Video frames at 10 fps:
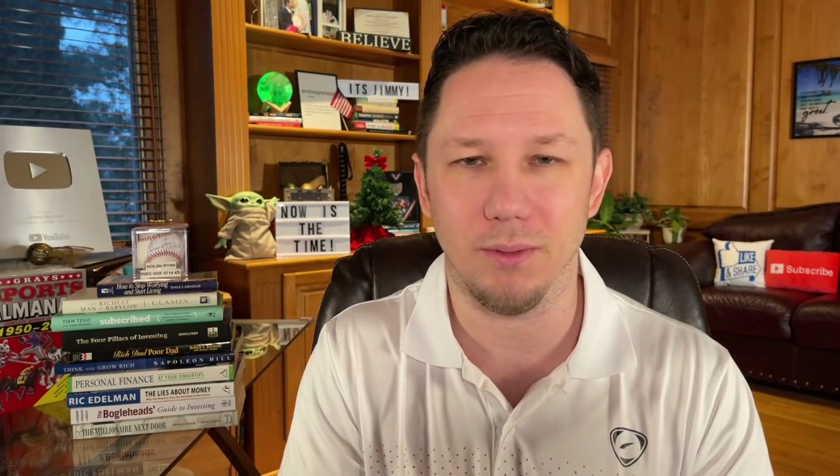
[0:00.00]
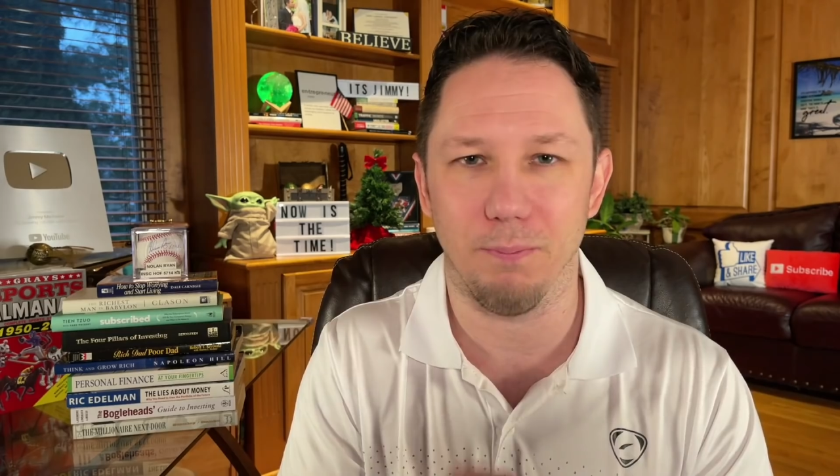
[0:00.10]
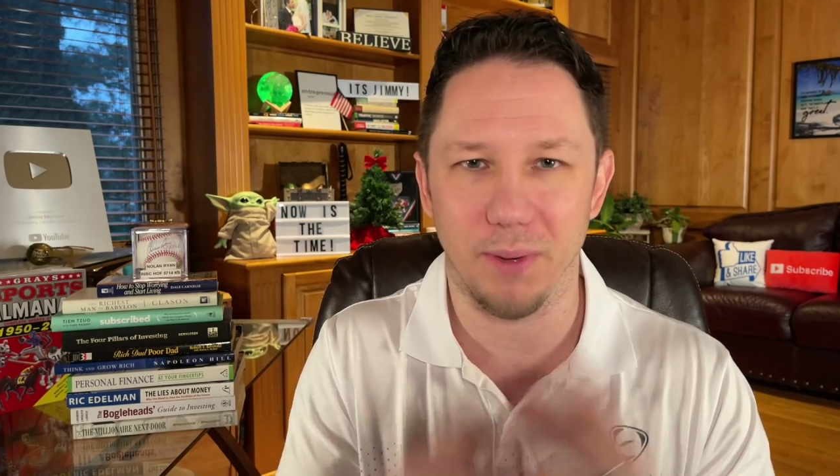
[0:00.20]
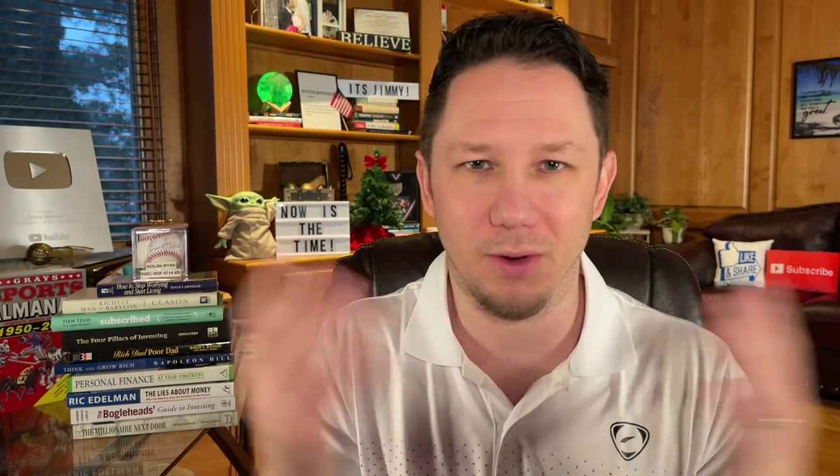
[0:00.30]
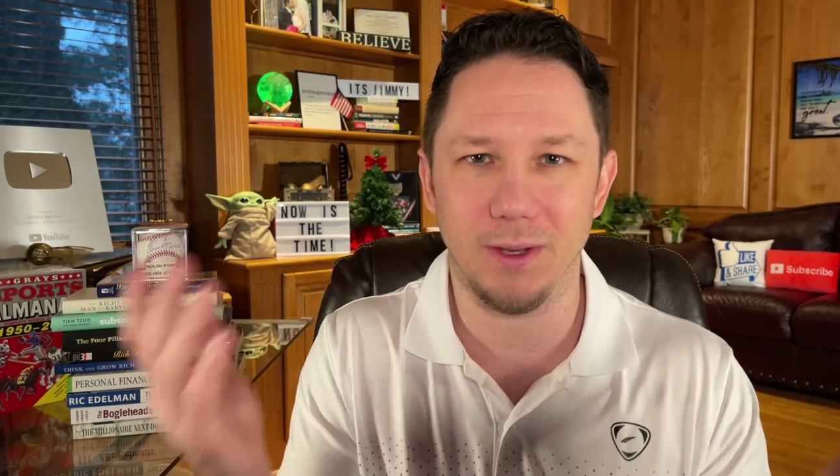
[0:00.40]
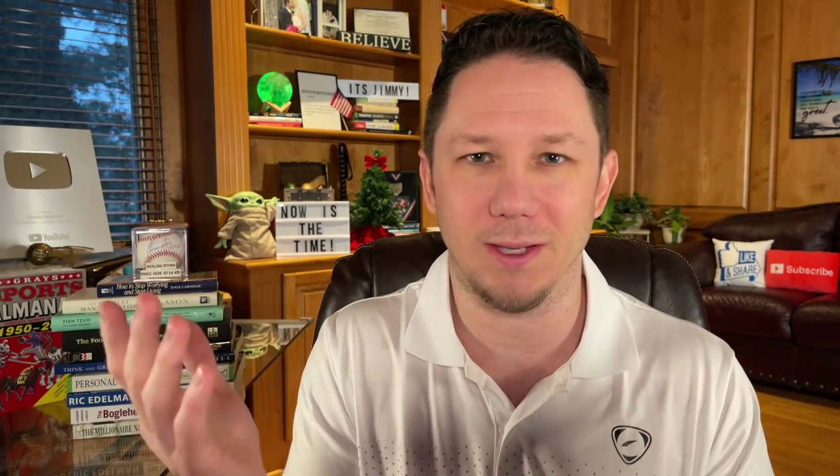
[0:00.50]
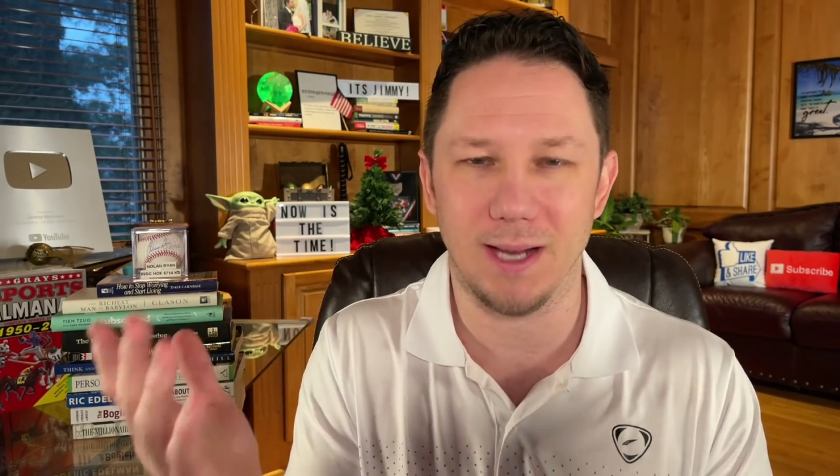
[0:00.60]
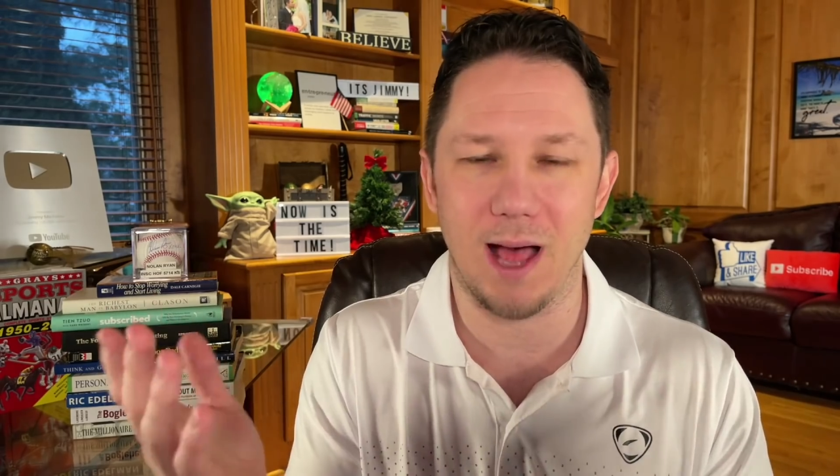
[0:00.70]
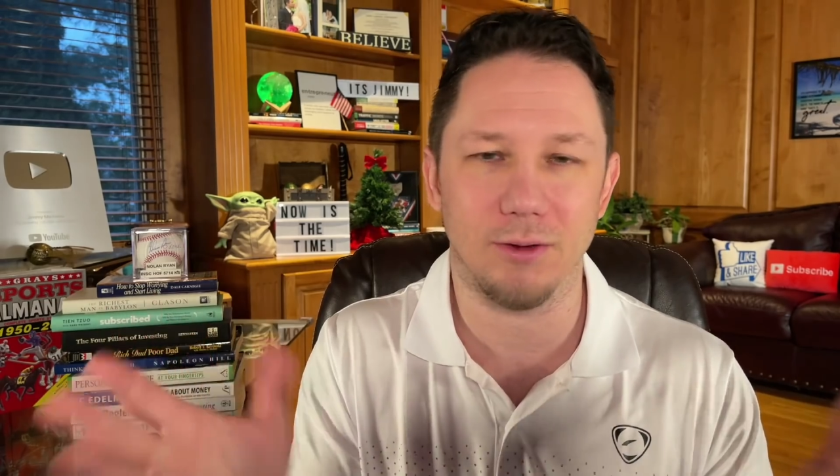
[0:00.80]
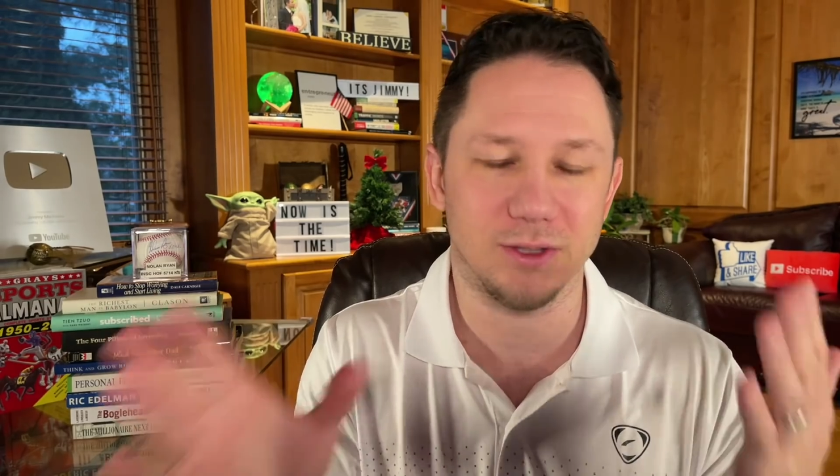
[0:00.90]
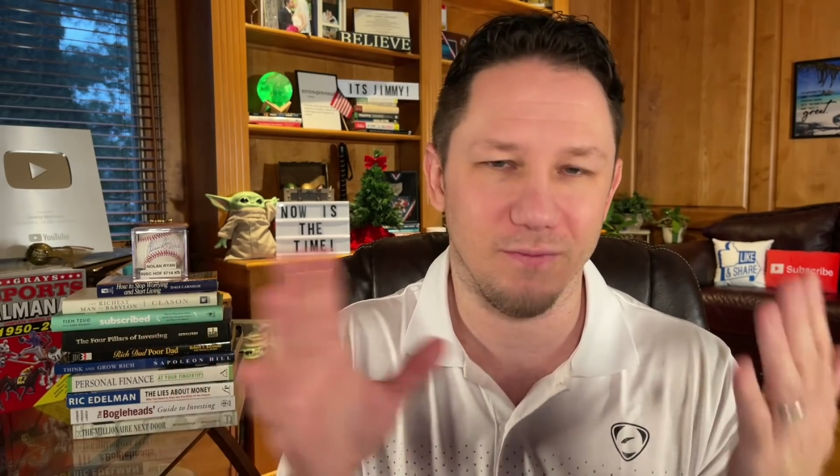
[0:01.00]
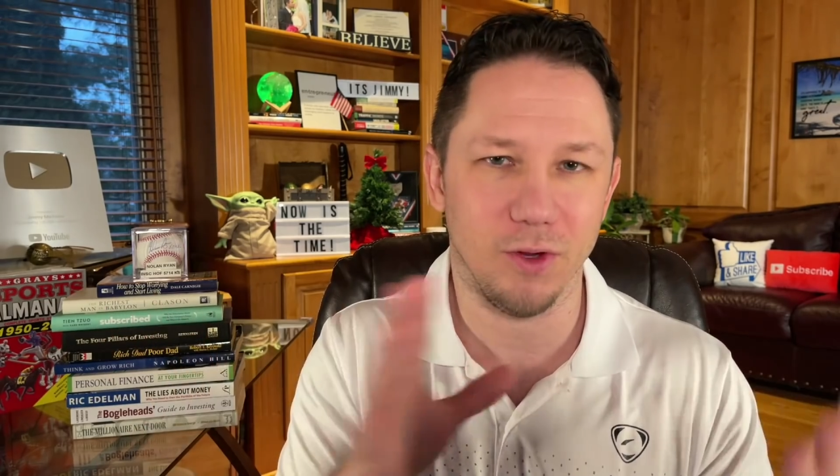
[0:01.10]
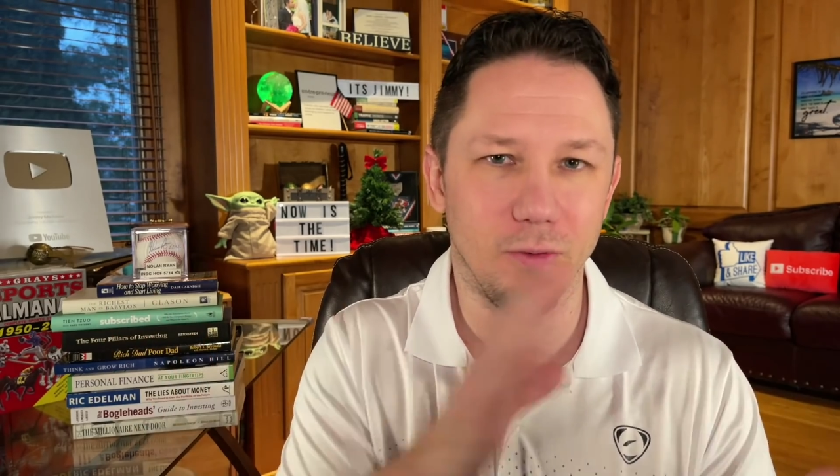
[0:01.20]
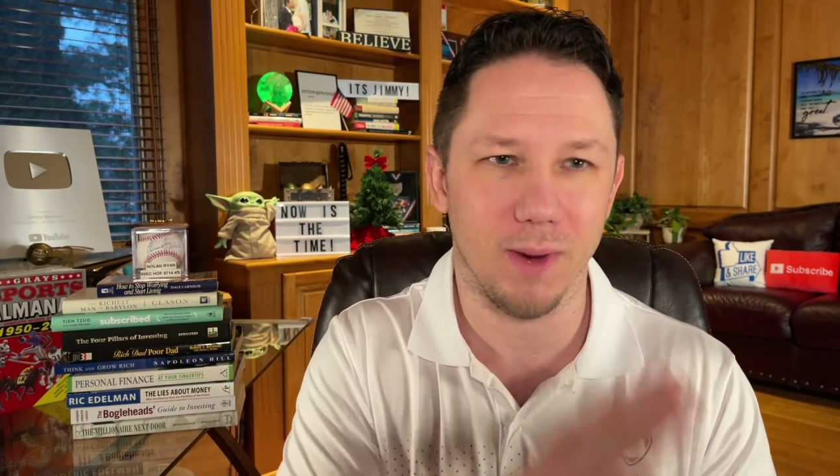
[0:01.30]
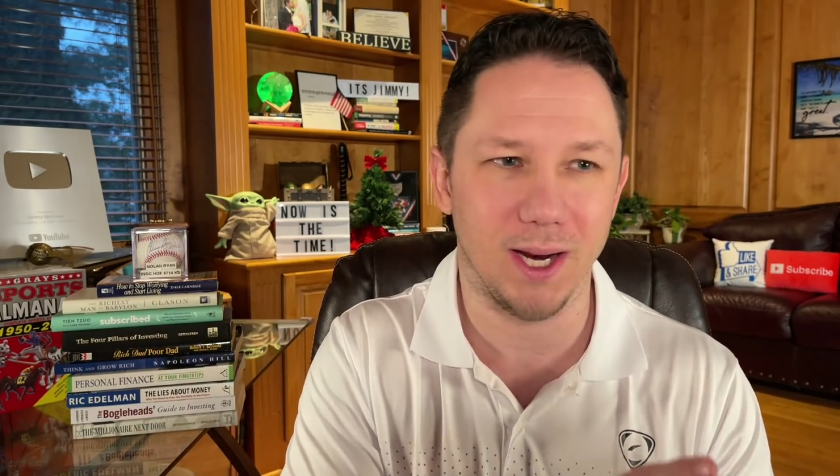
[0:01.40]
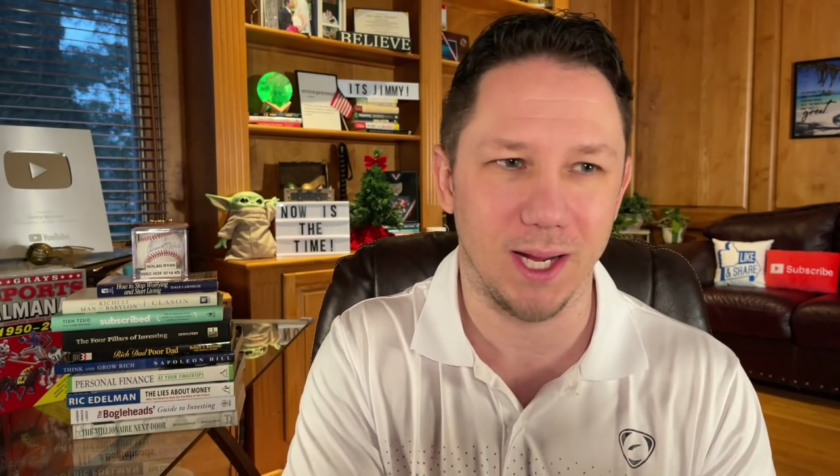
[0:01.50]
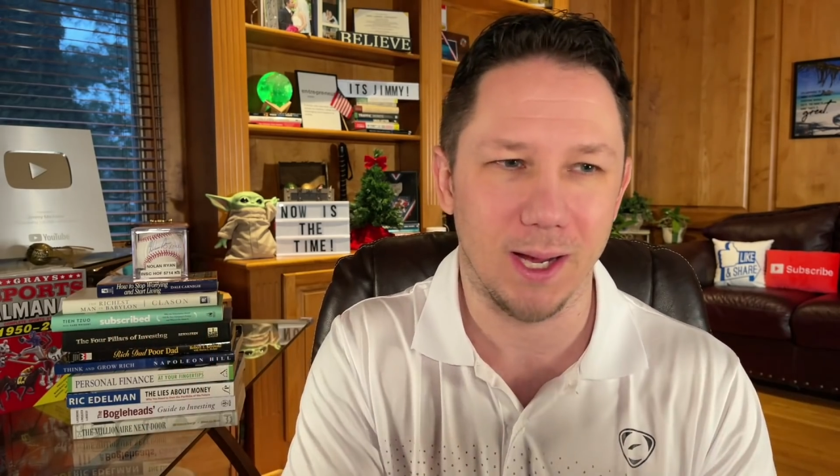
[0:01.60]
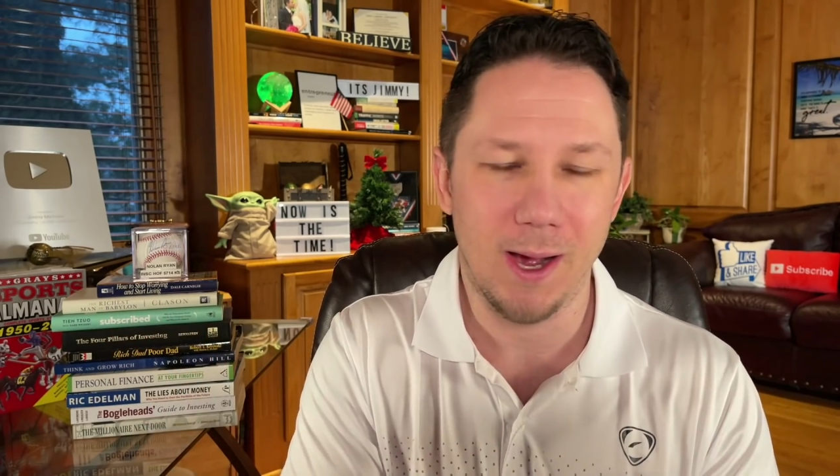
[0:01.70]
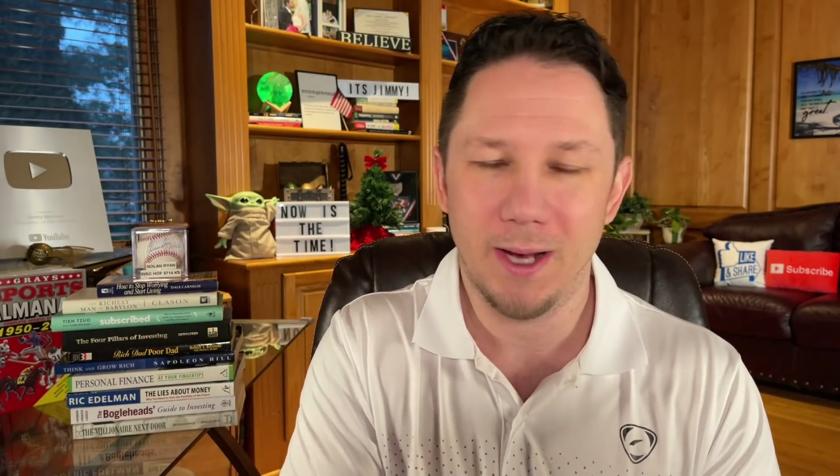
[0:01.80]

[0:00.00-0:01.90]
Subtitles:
billion of new money.